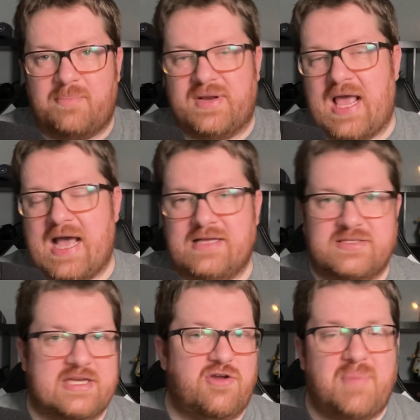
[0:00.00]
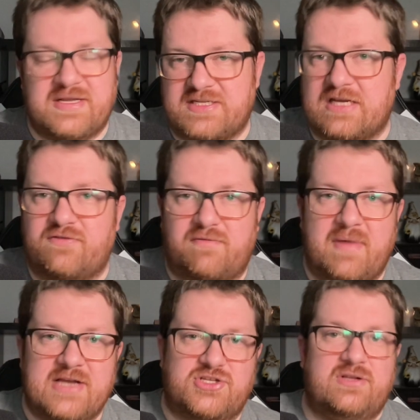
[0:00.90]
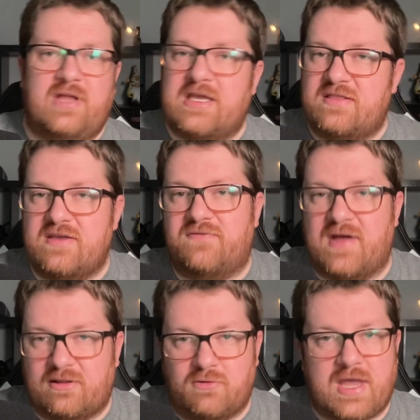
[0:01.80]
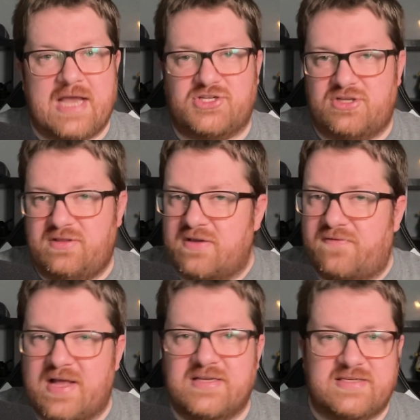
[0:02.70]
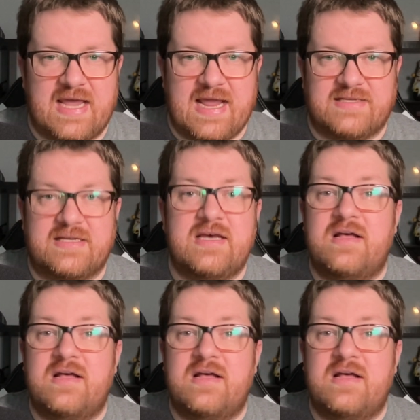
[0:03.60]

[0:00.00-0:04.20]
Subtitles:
it has like your basic information, like the event location, the event date,